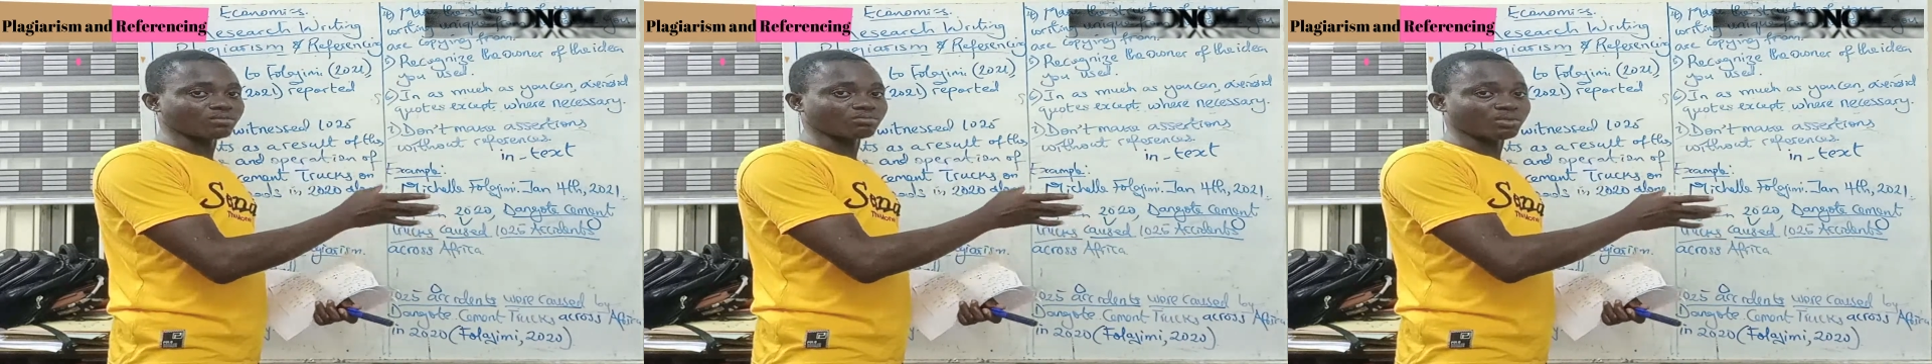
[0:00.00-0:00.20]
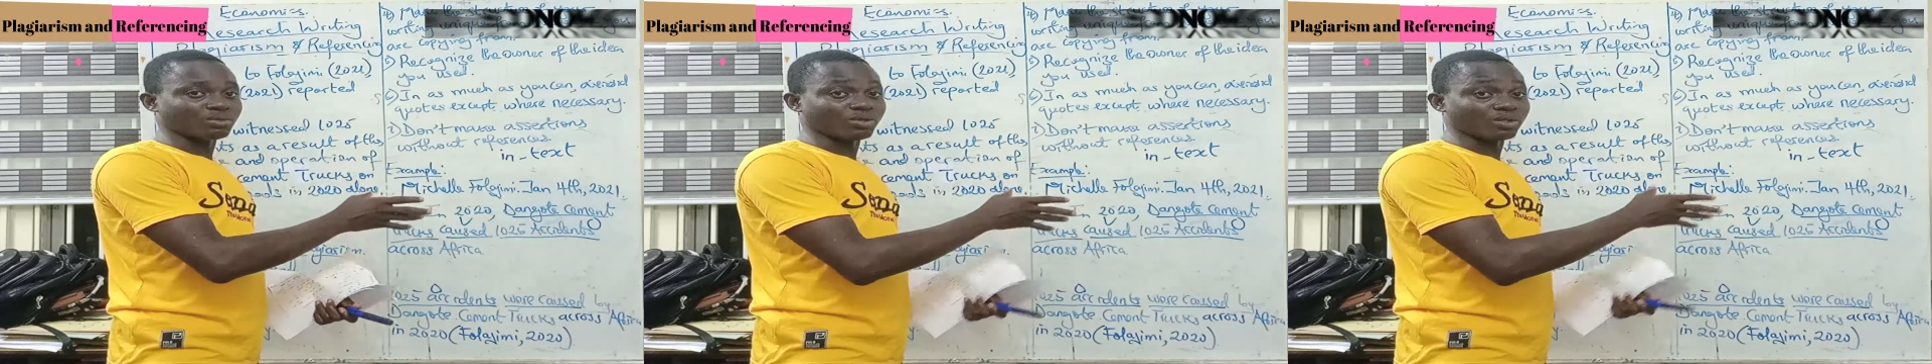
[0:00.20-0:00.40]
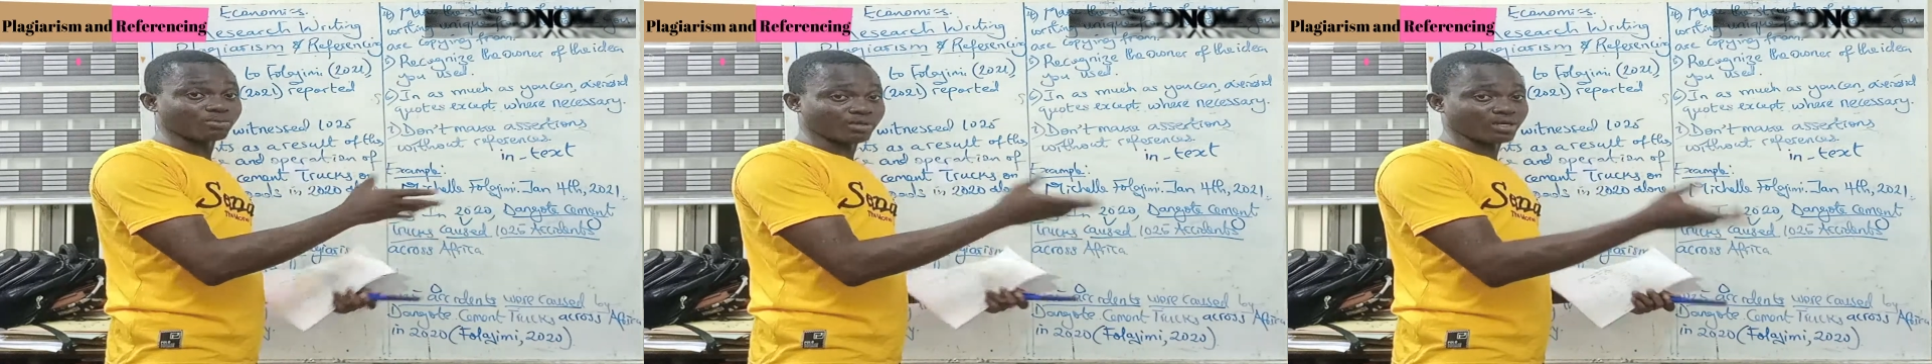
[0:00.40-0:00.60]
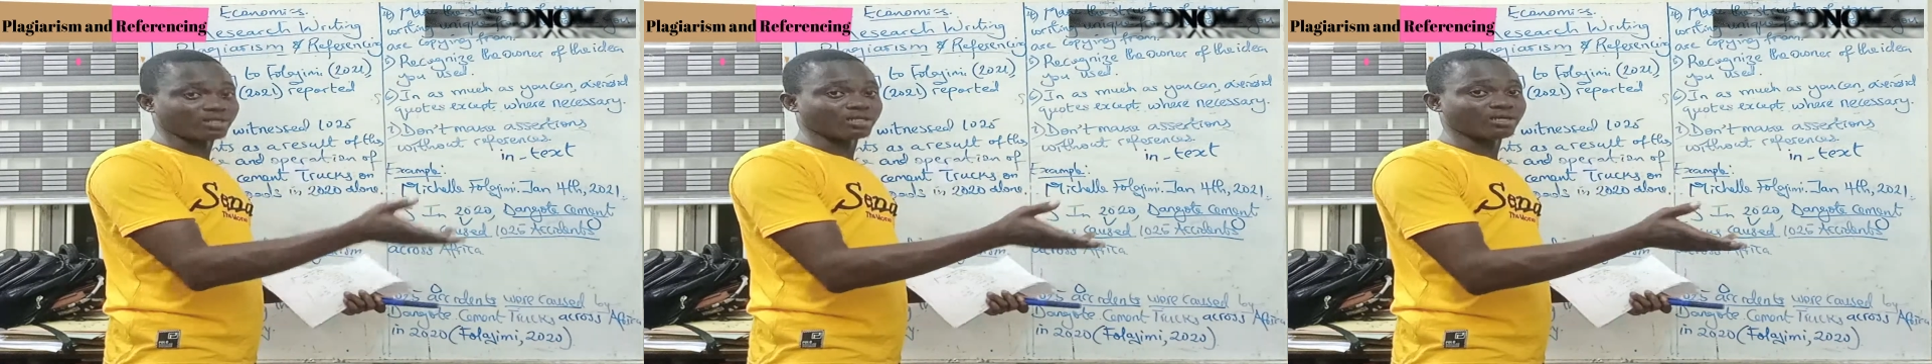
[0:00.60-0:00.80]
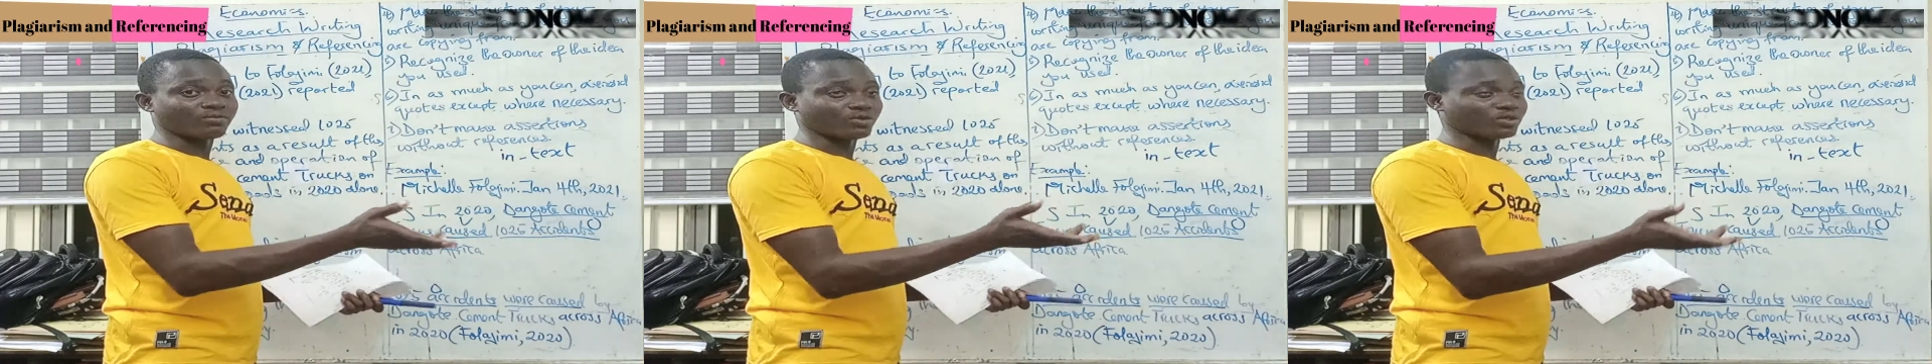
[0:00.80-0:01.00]
maybe a
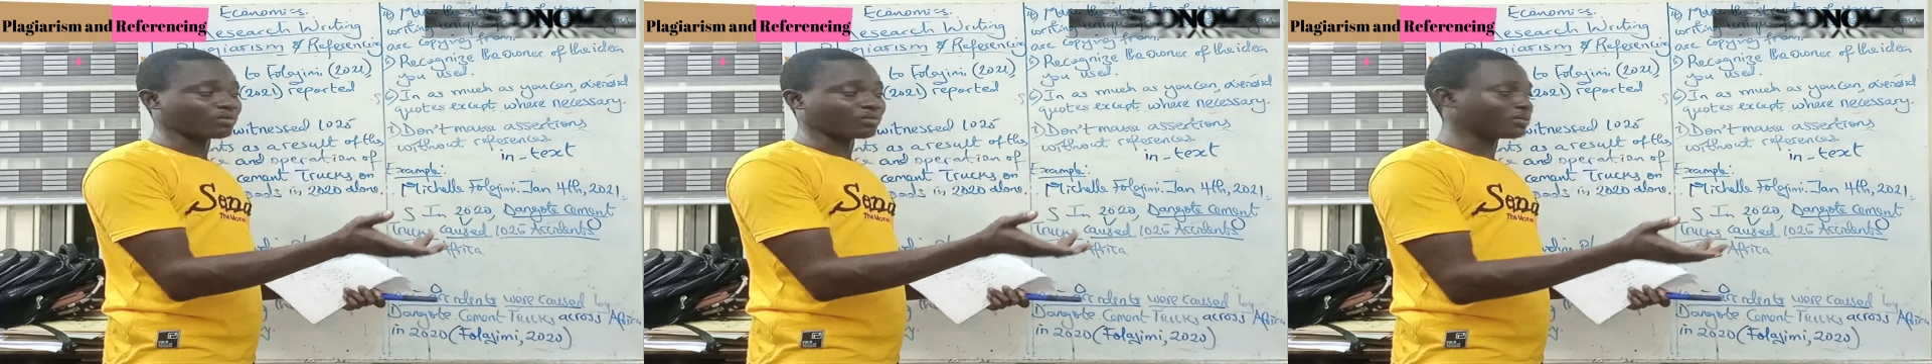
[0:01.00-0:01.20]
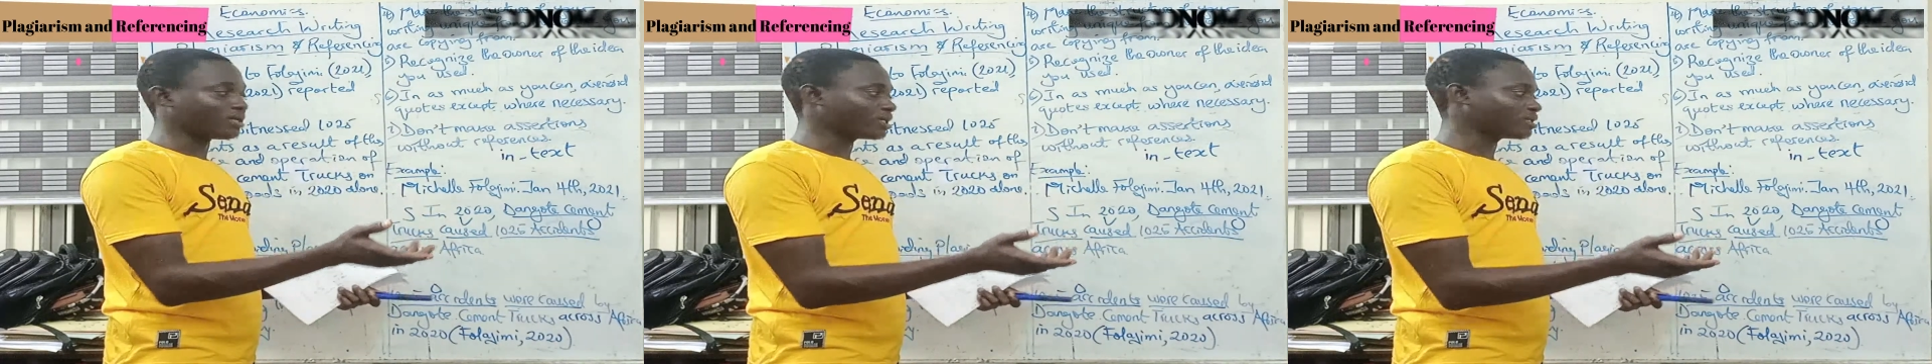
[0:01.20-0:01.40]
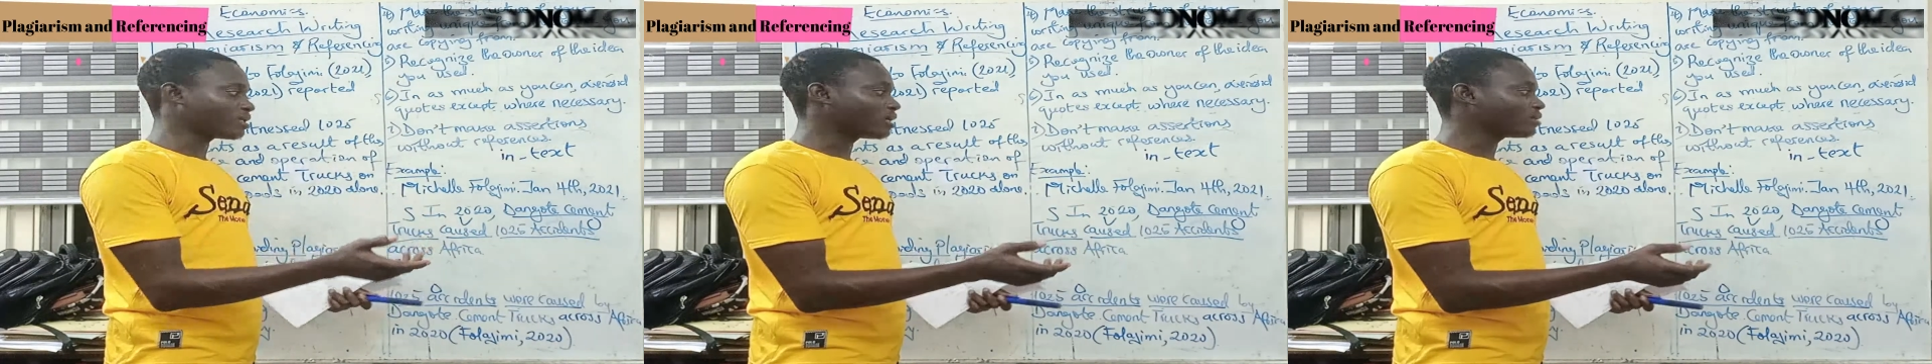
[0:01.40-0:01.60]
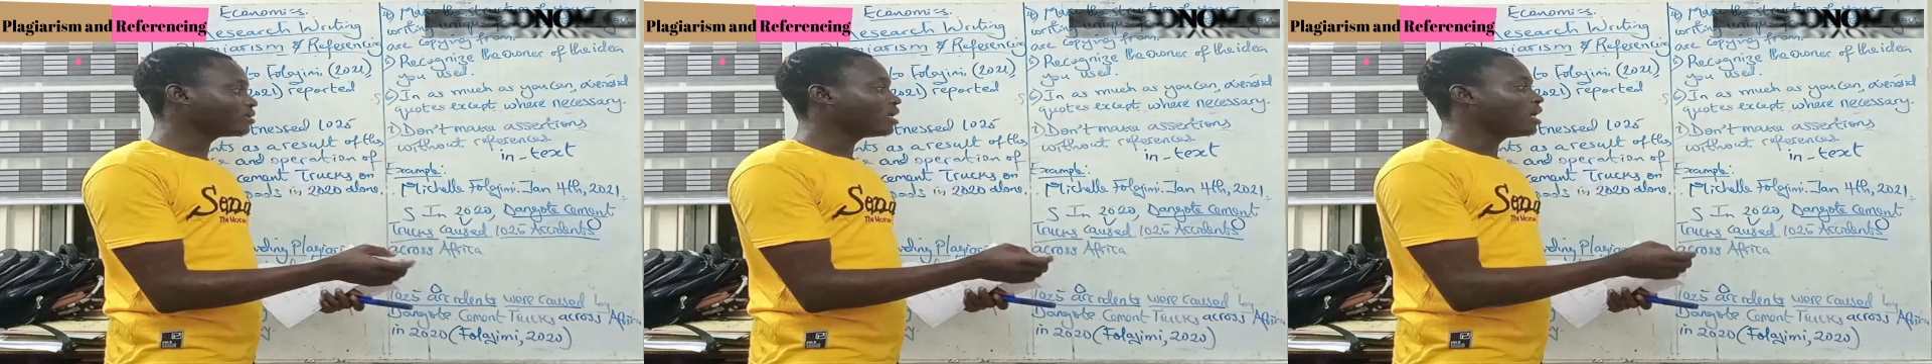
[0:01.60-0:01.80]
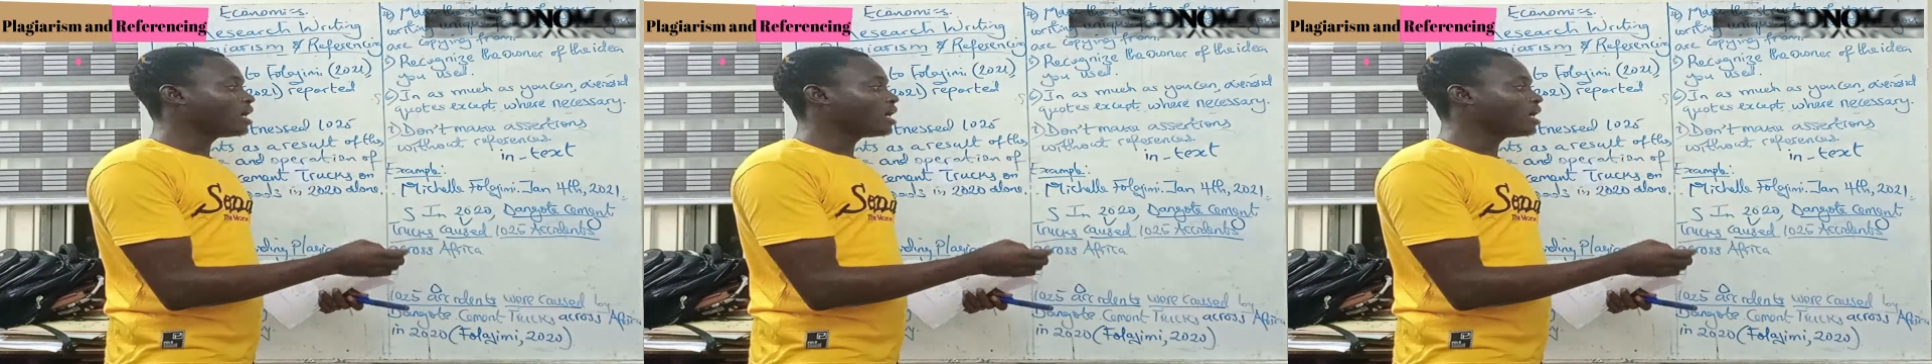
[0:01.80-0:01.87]
paragraph or something like that,